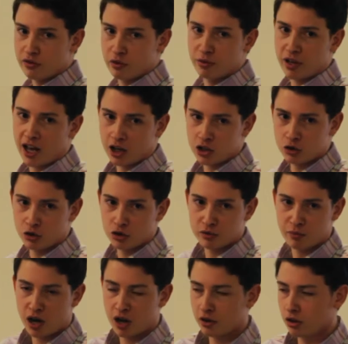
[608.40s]
of the
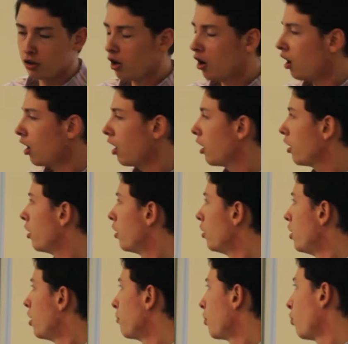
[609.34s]
Black-Scholes model are,
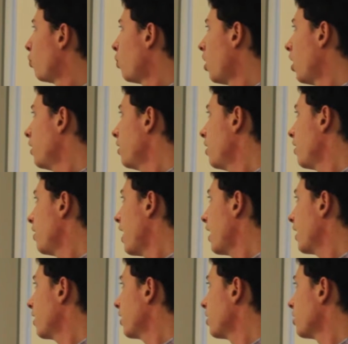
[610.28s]
number one,
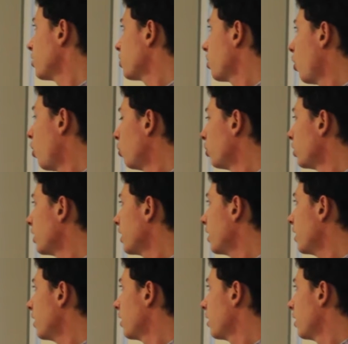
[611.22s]
that it is
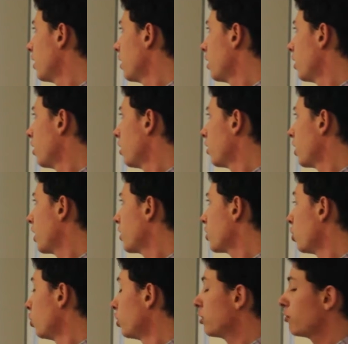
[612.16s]
only
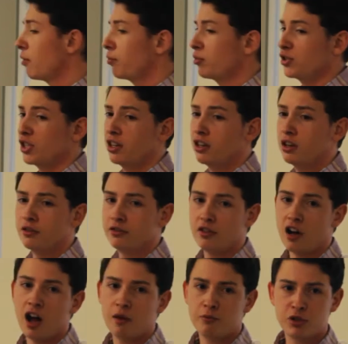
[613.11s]
representative
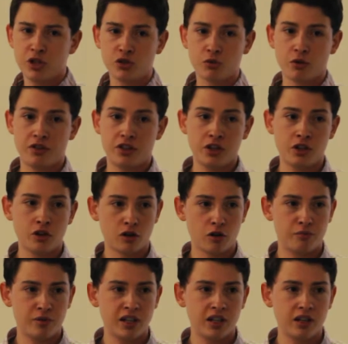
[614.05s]
of options with the
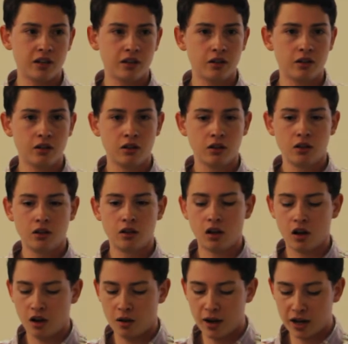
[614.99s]
European
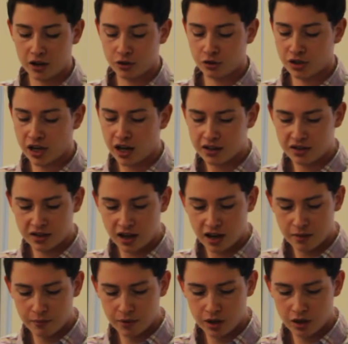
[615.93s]
exercise
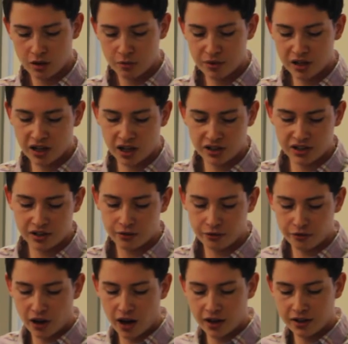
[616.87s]
type, because
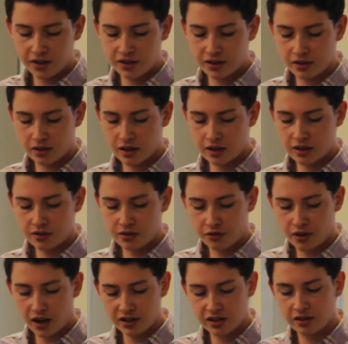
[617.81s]
it finds
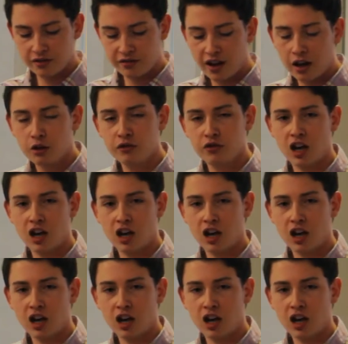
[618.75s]
the value